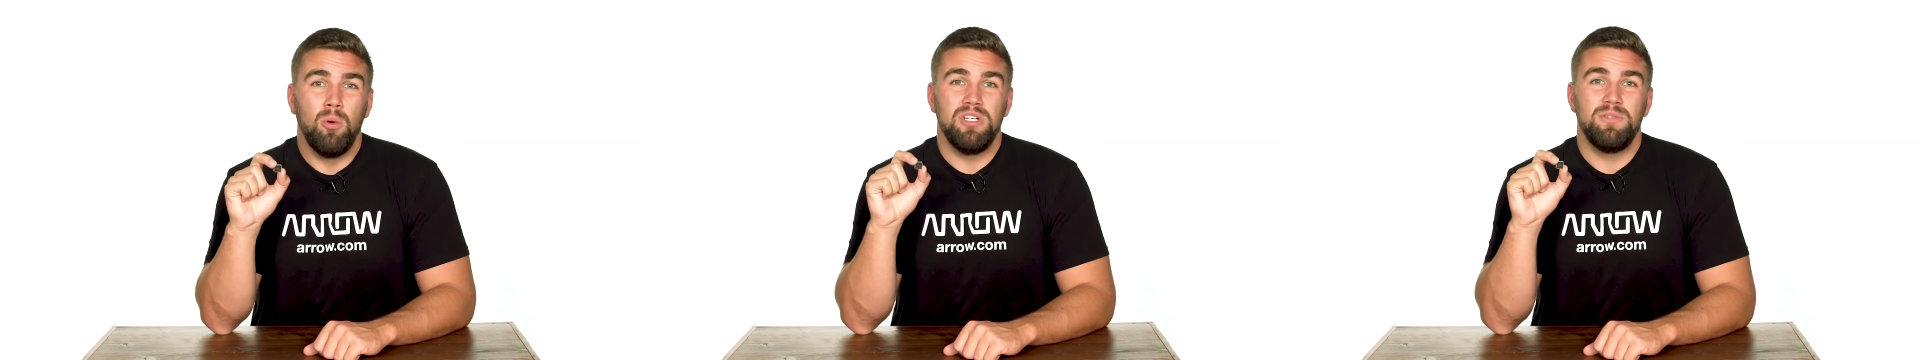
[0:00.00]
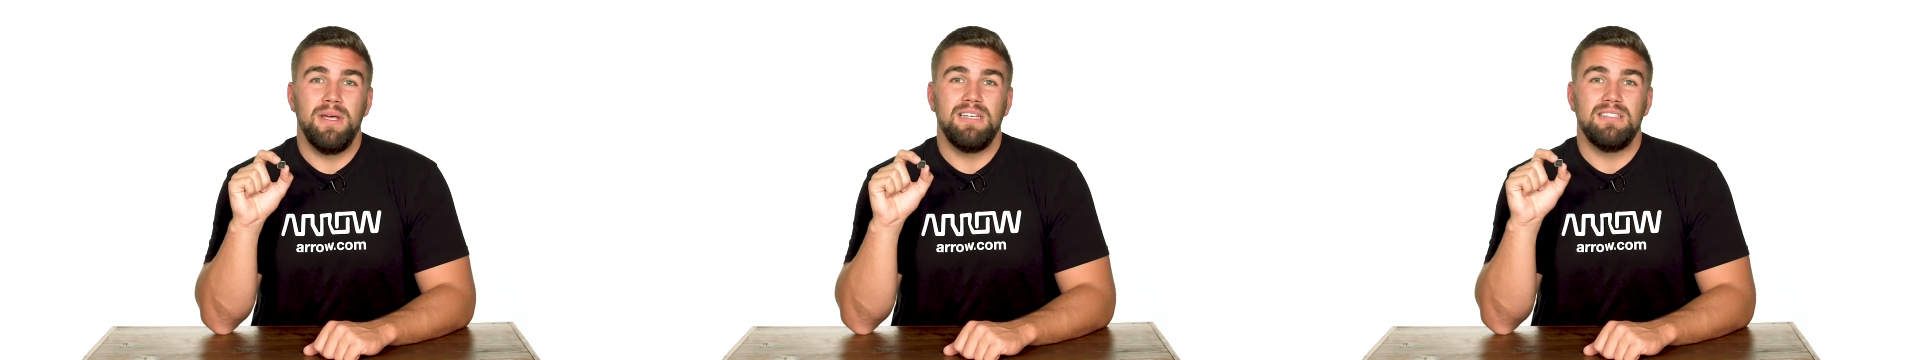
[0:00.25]

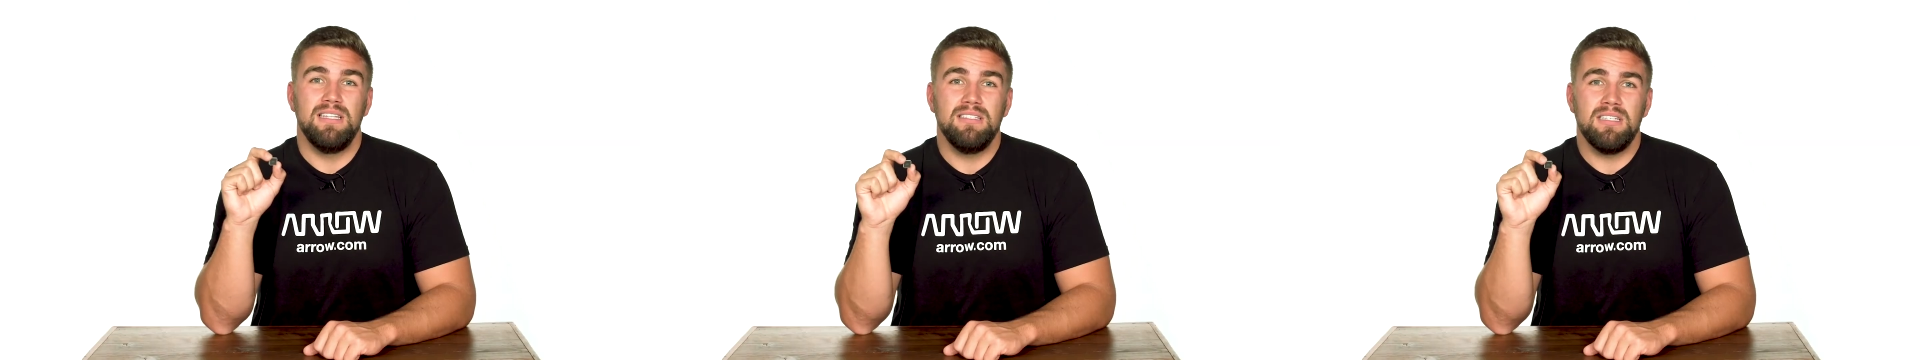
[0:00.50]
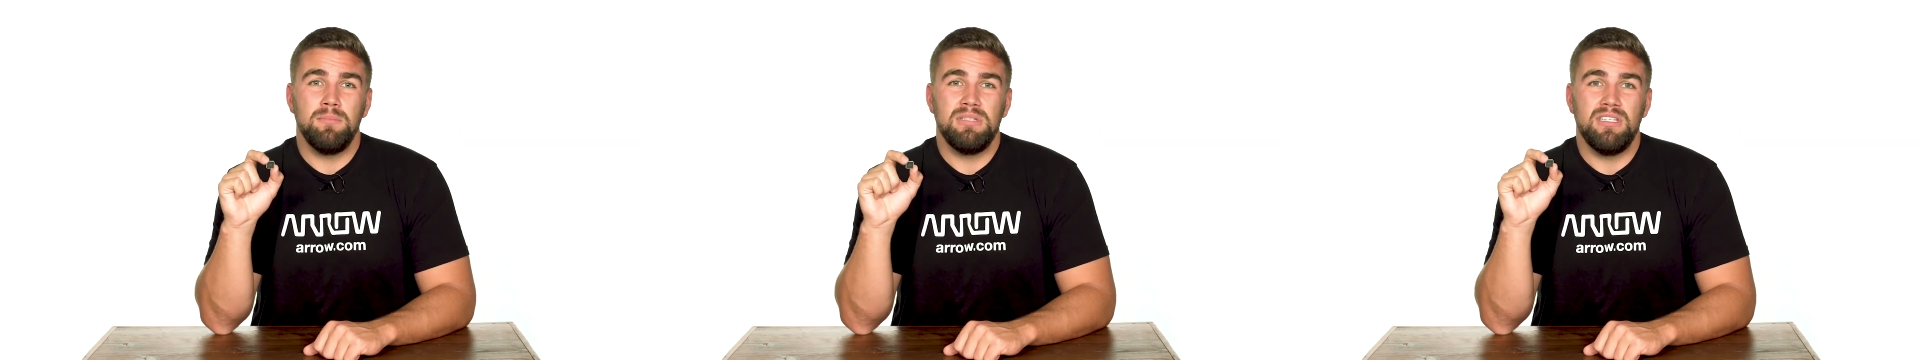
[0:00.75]
which makes
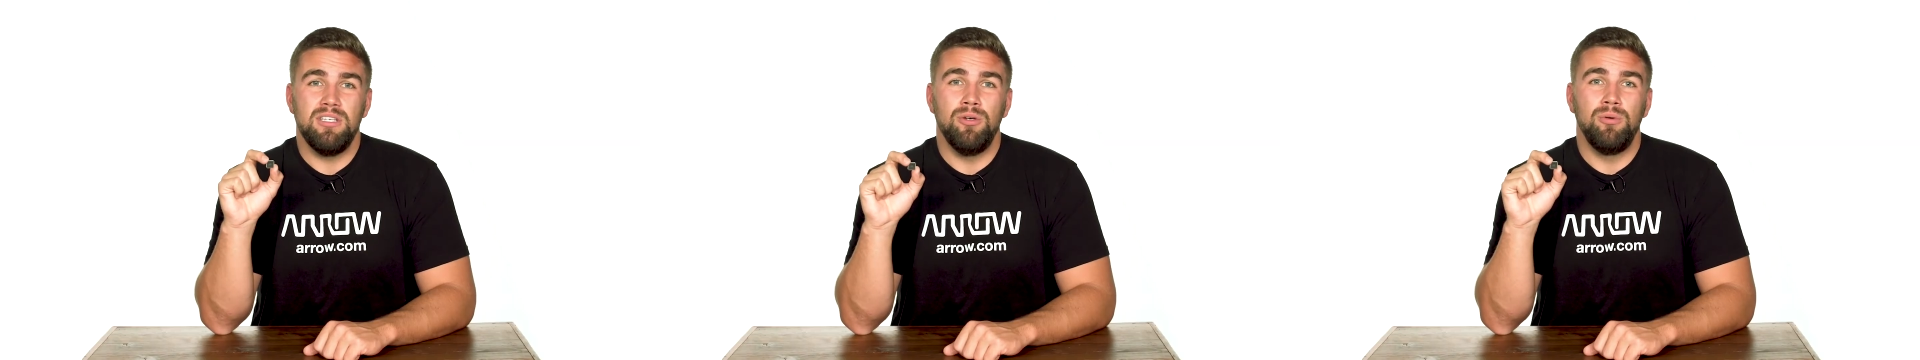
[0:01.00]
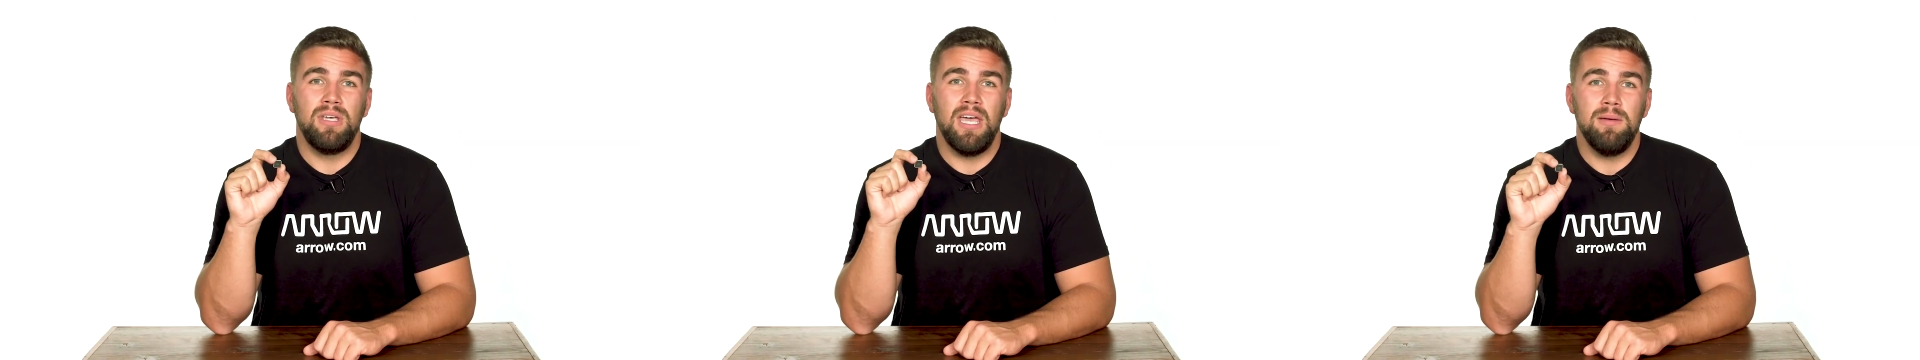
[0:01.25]
this
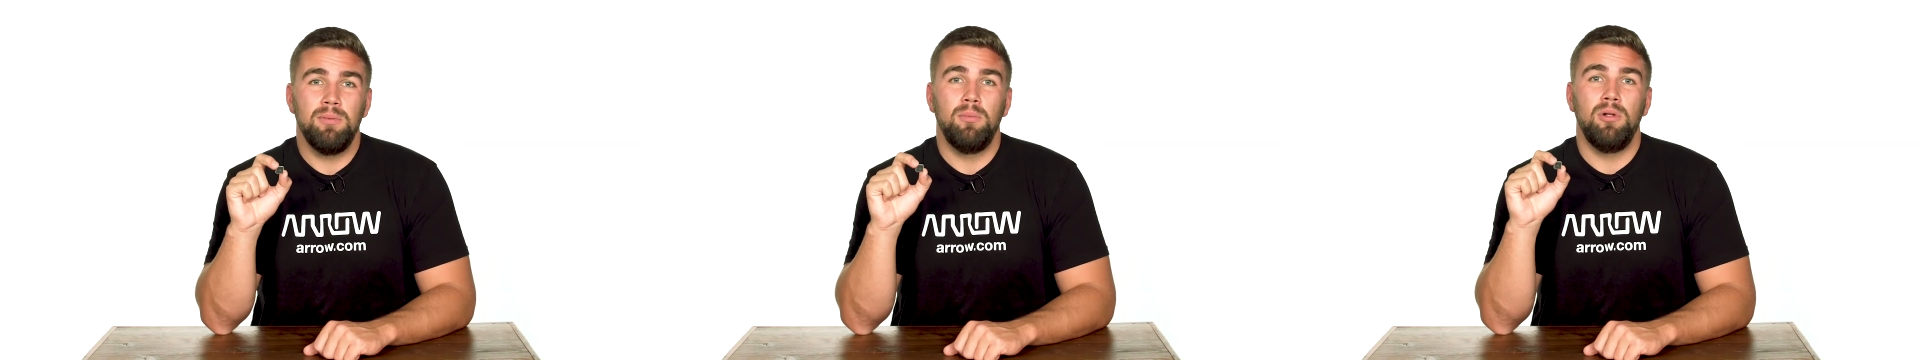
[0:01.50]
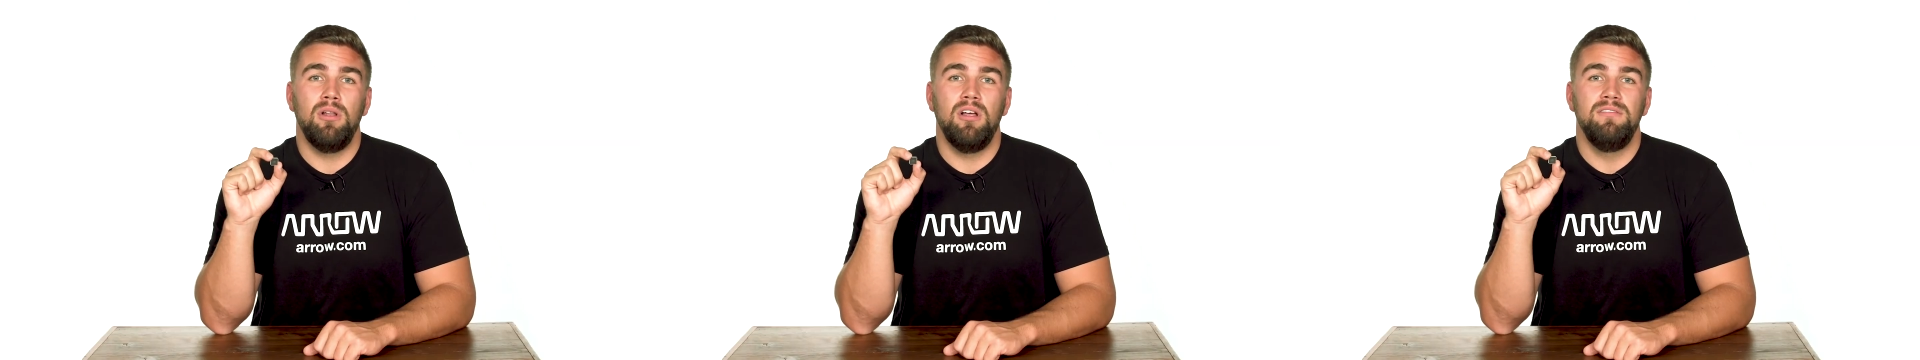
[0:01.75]
MCU
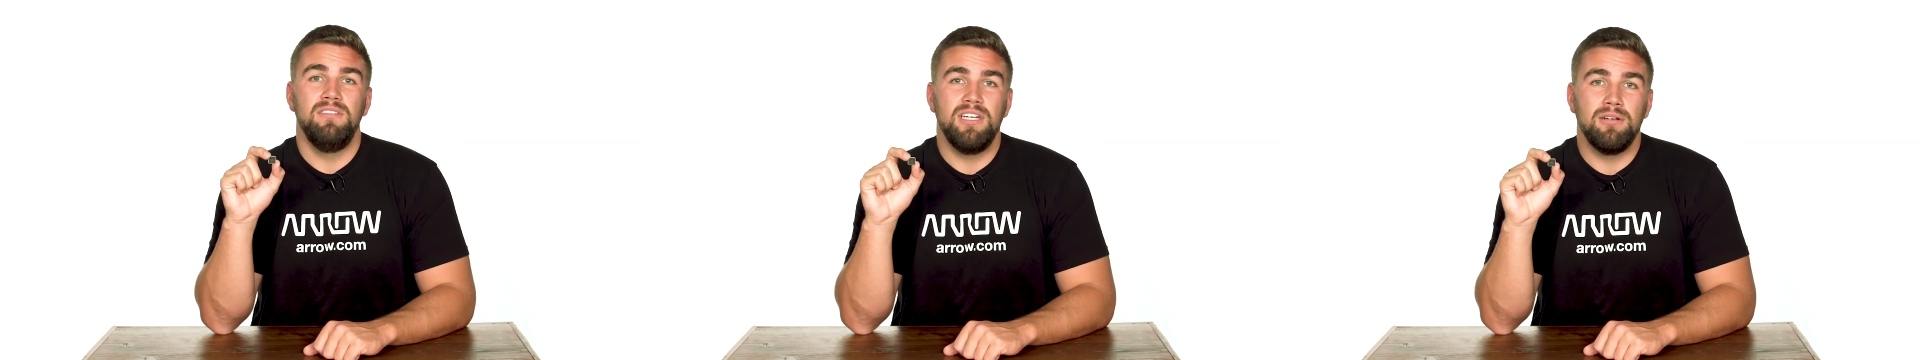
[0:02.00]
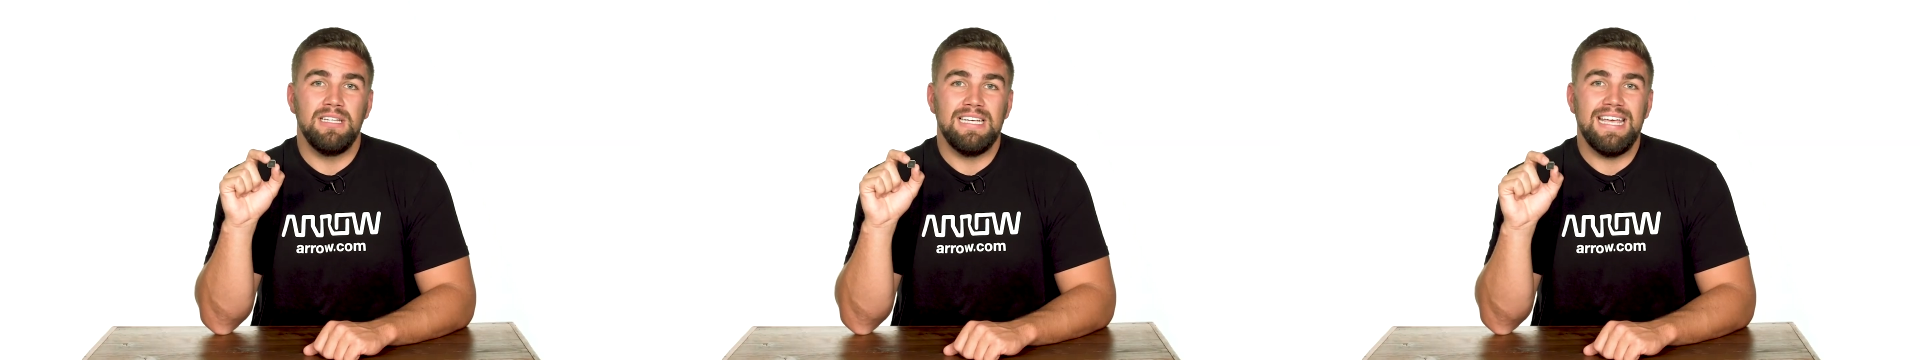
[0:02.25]
capable of
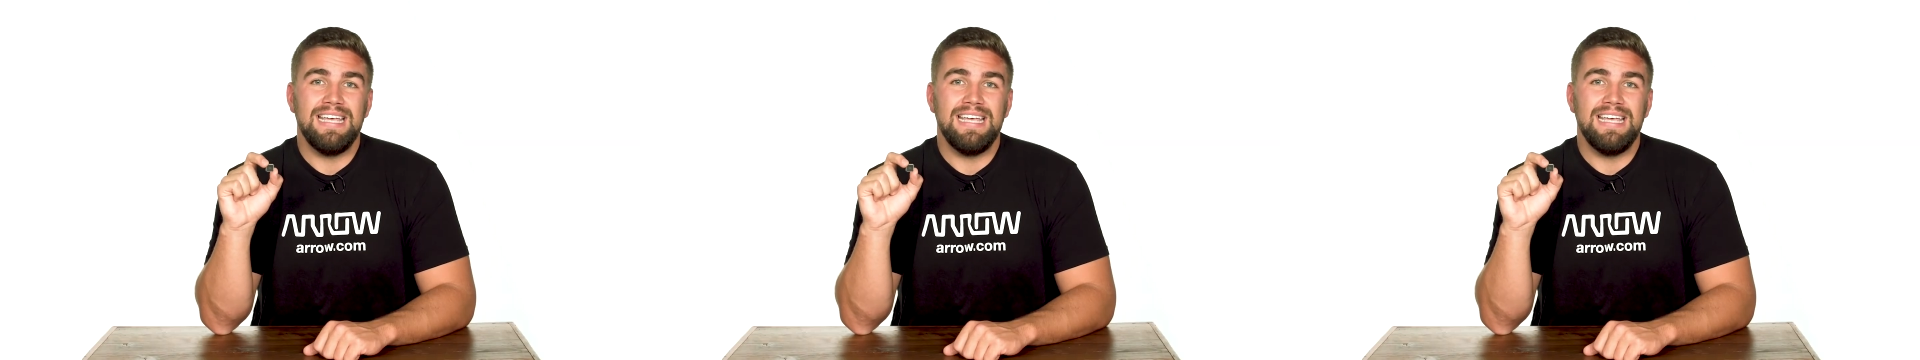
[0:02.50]
nearly